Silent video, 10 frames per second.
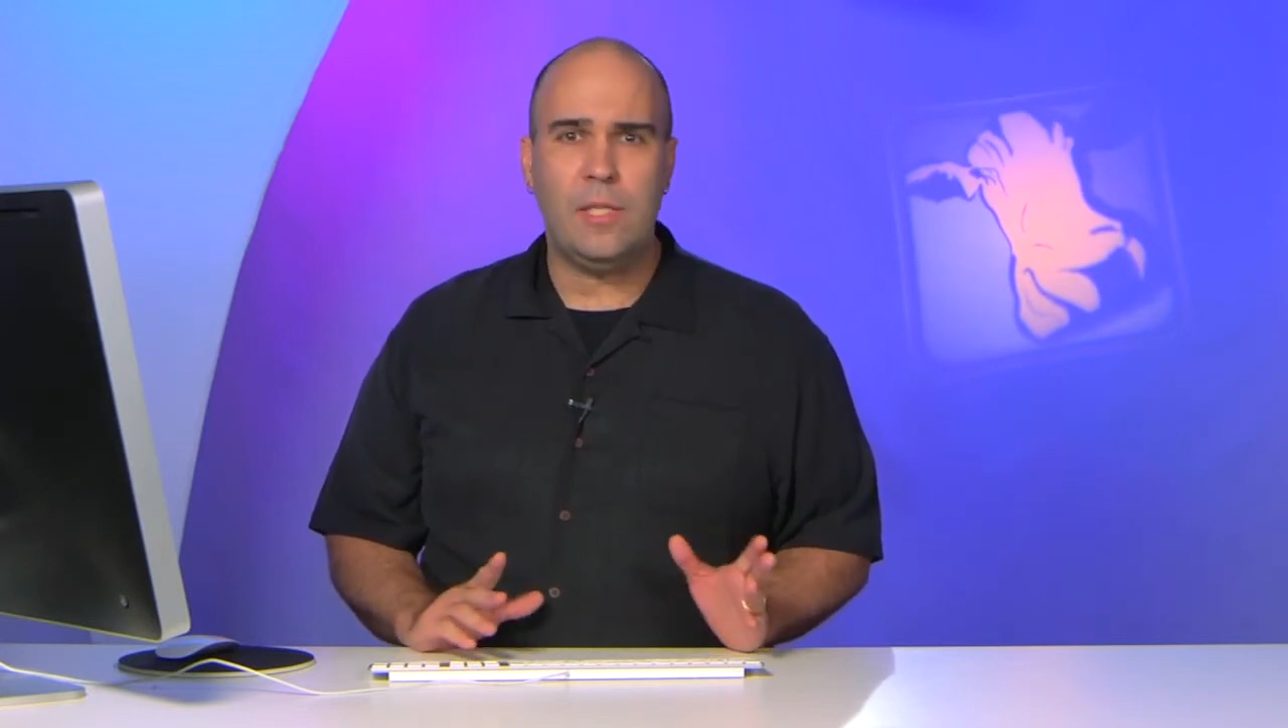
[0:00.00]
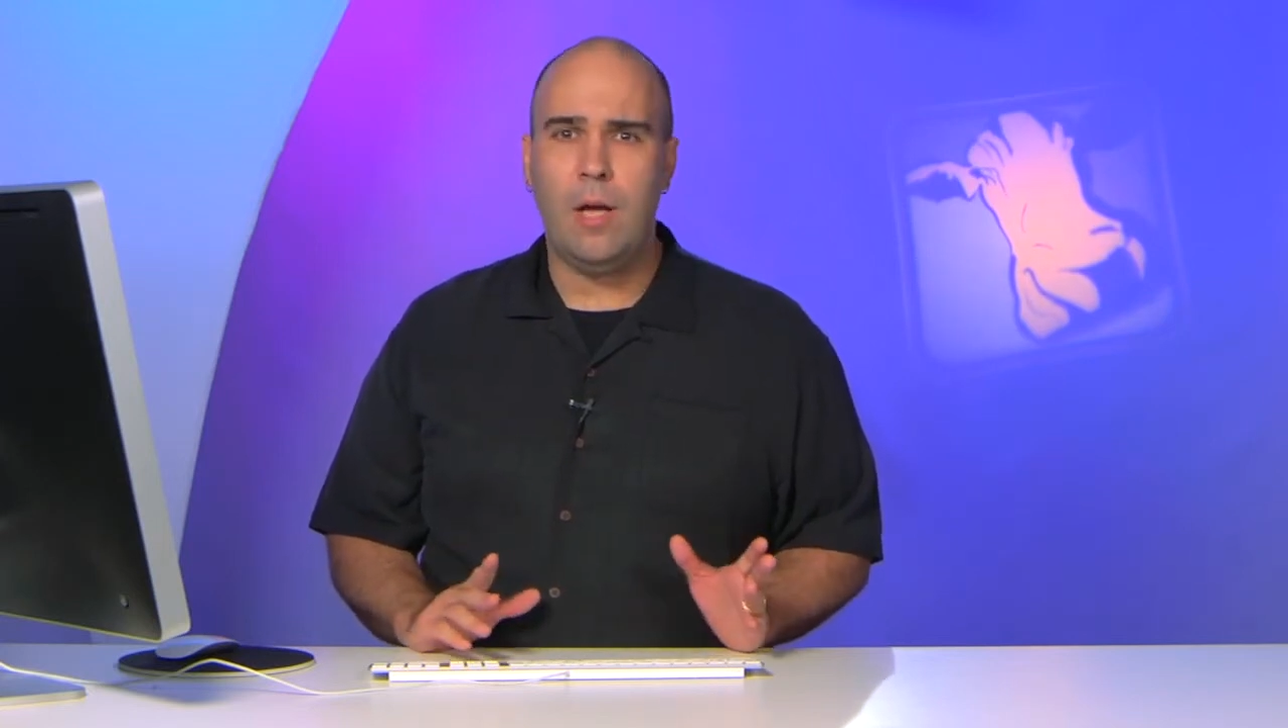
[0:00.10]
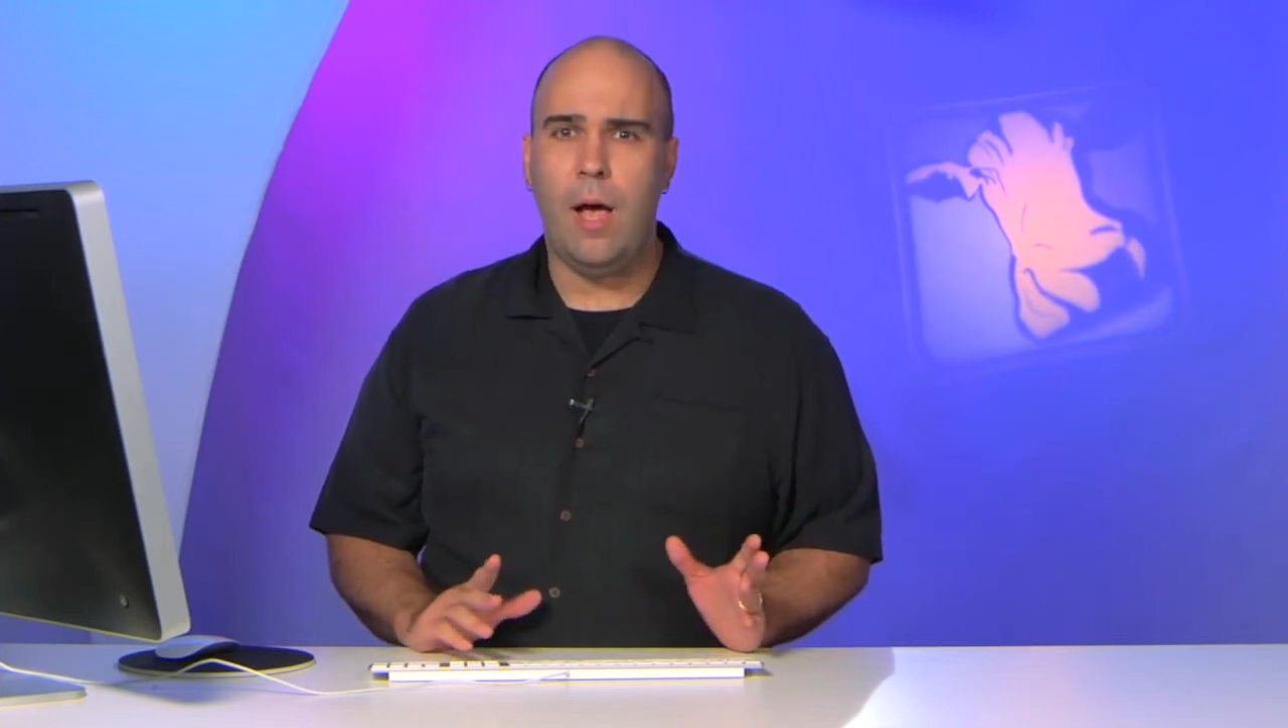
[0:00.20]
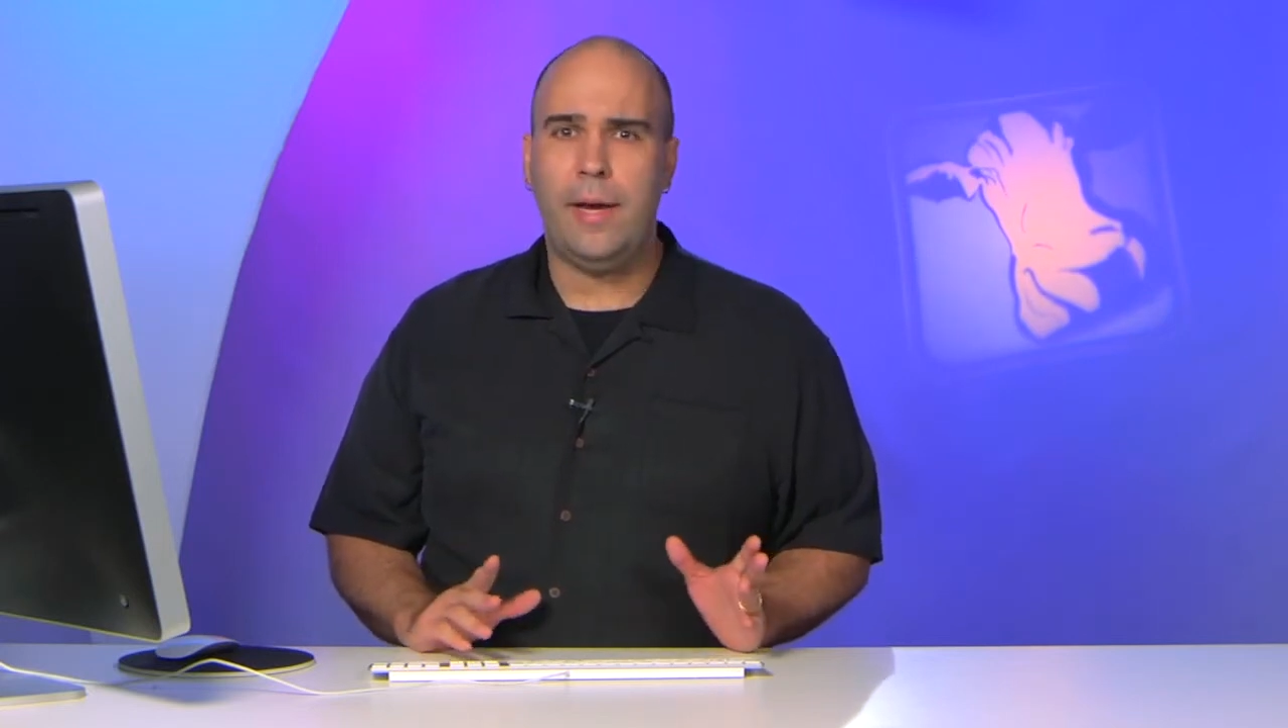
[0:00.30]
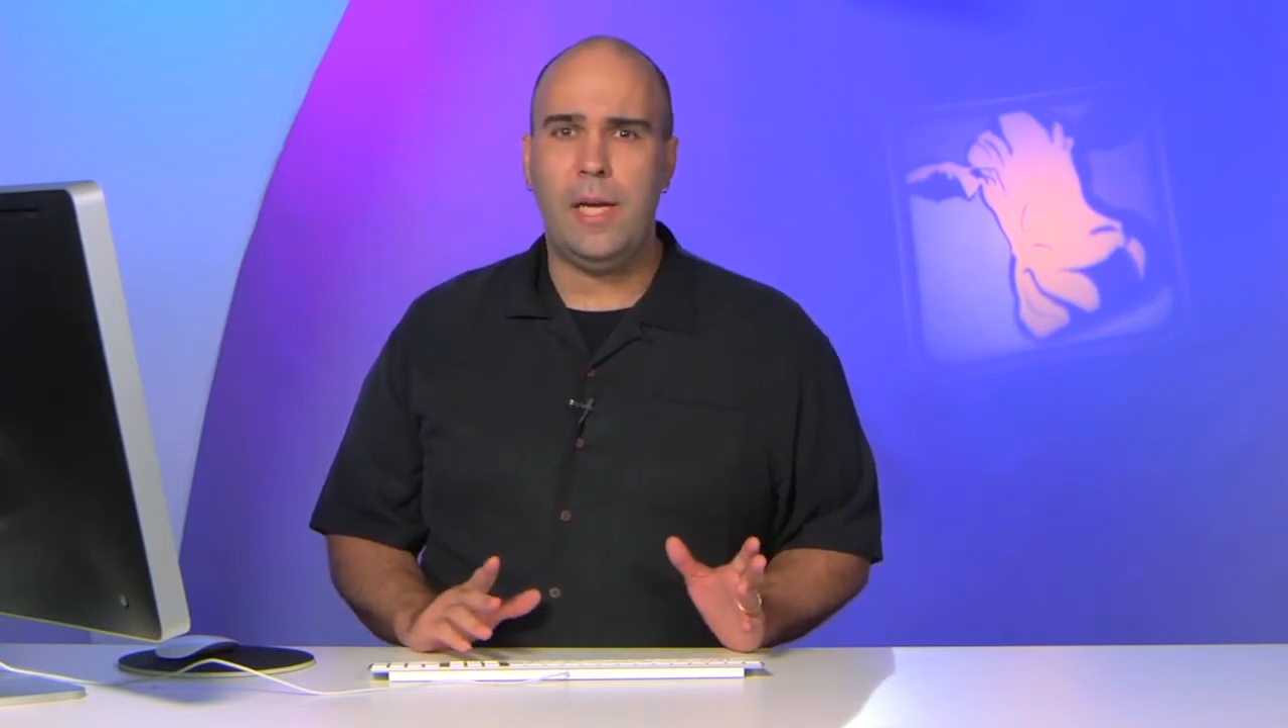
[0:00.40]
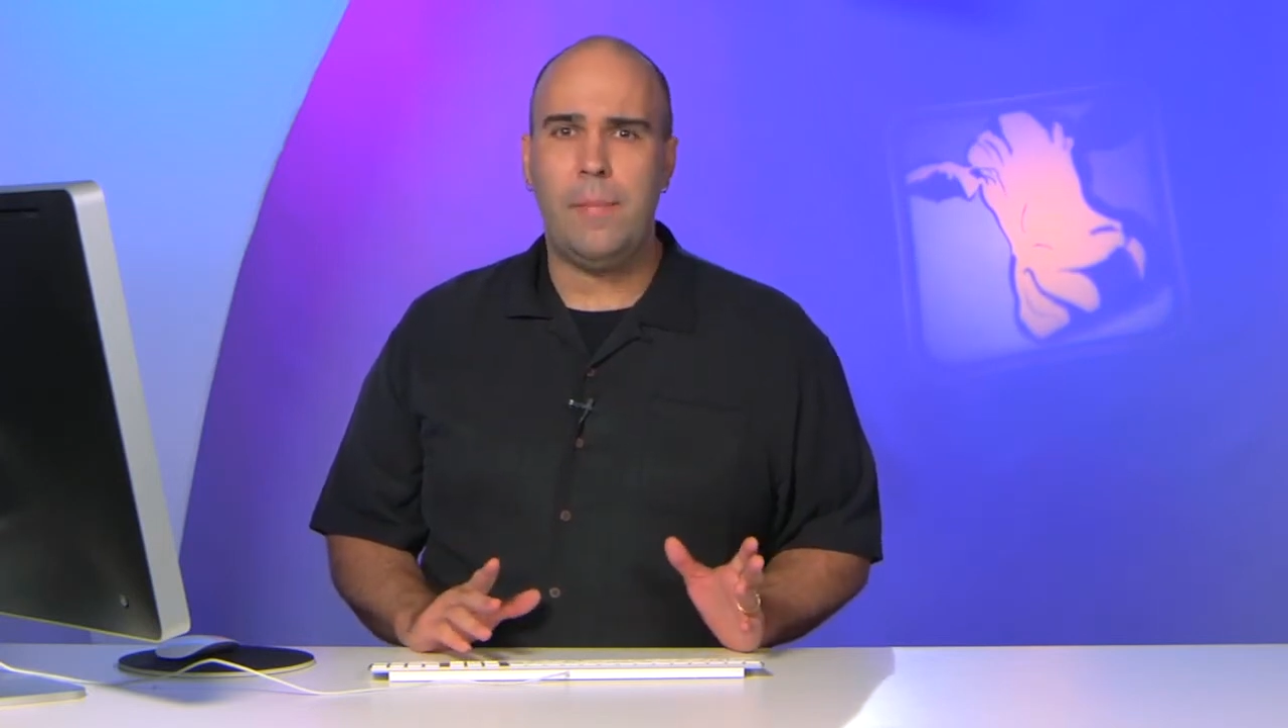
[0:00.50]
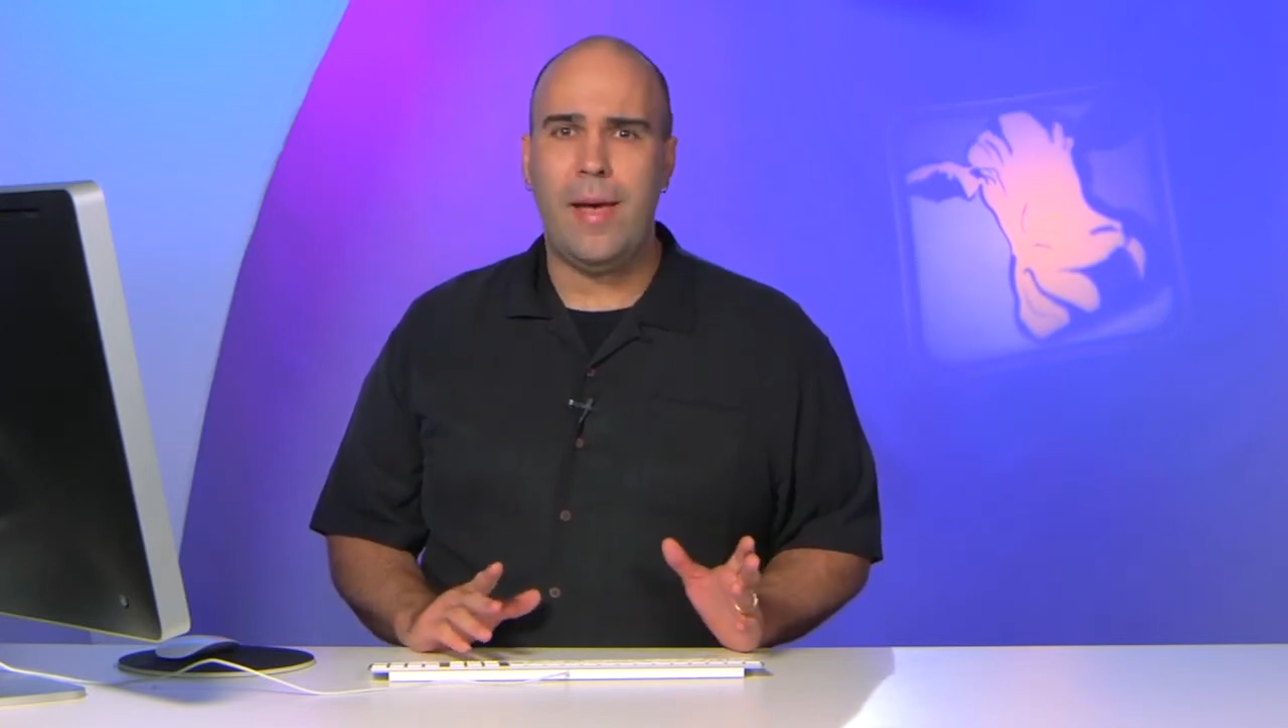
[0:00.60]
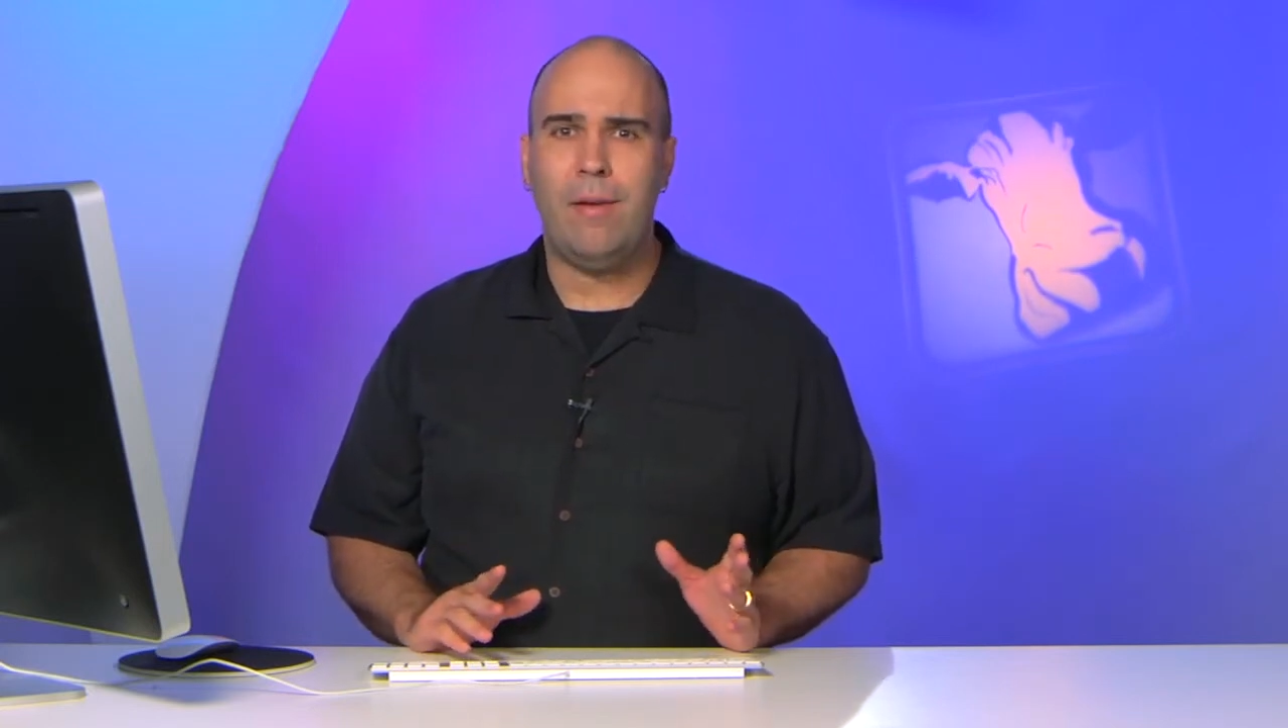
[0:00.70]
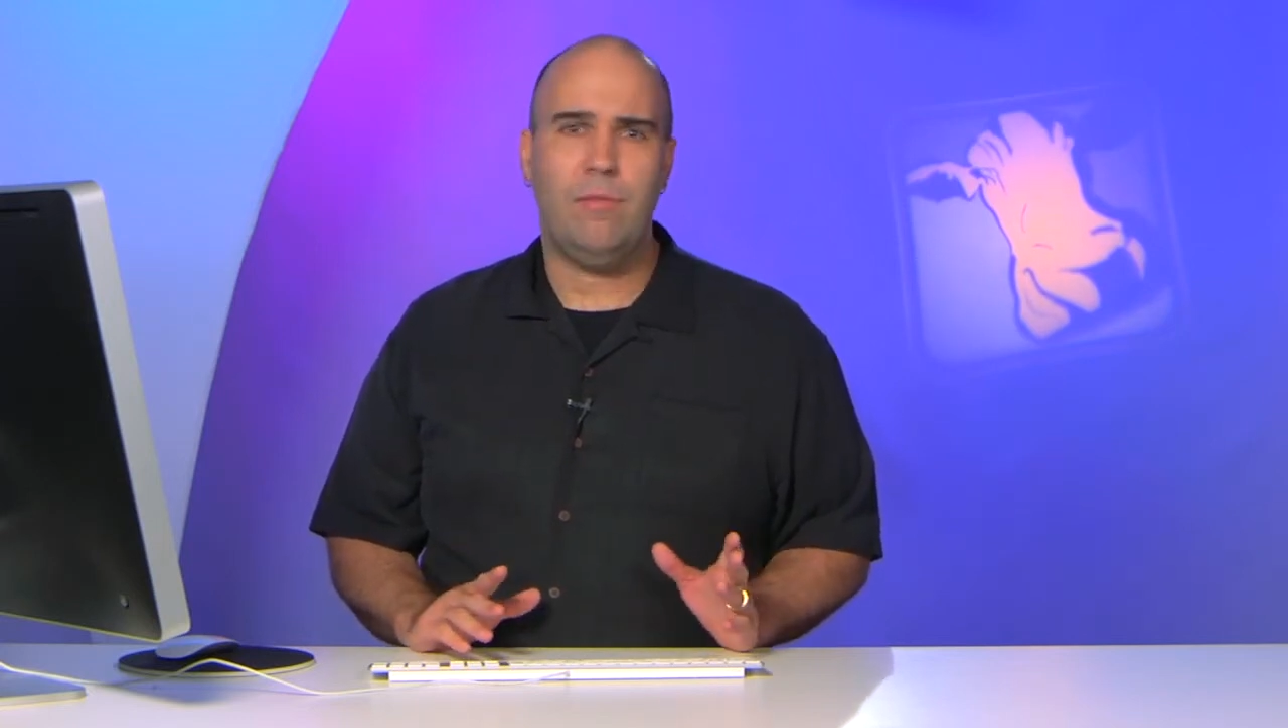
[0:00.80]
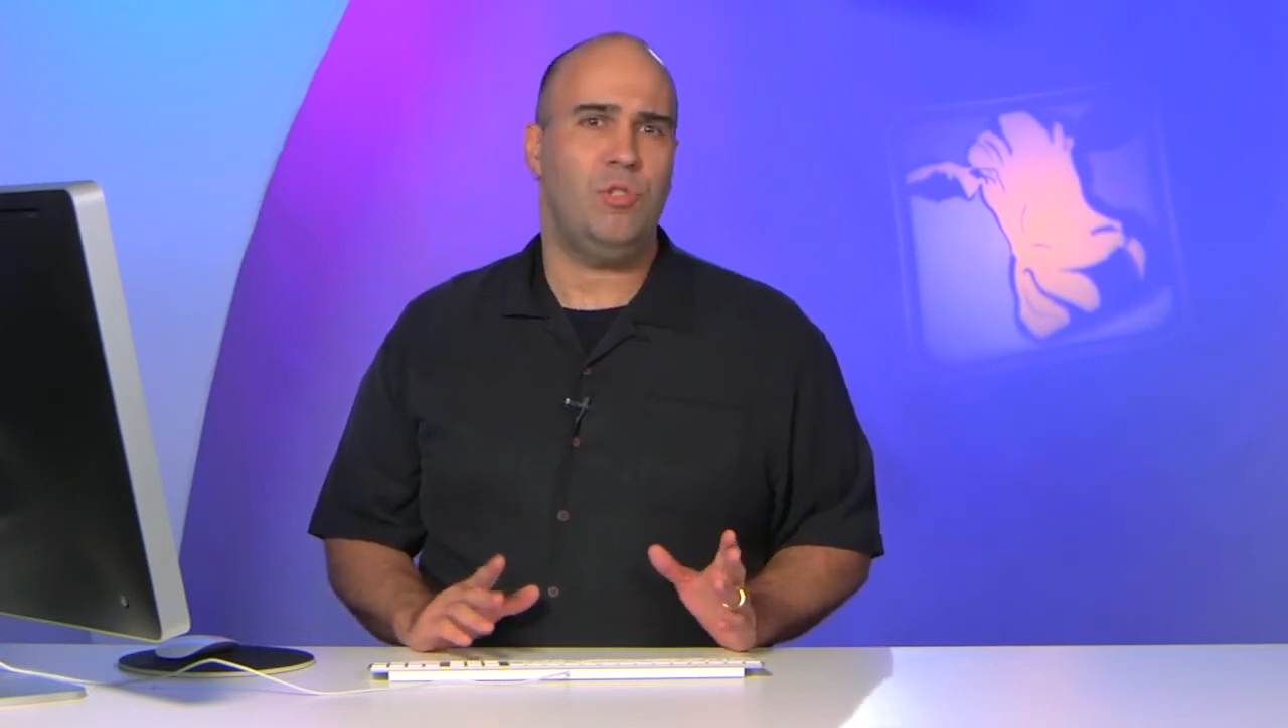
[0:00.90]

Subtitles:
talking about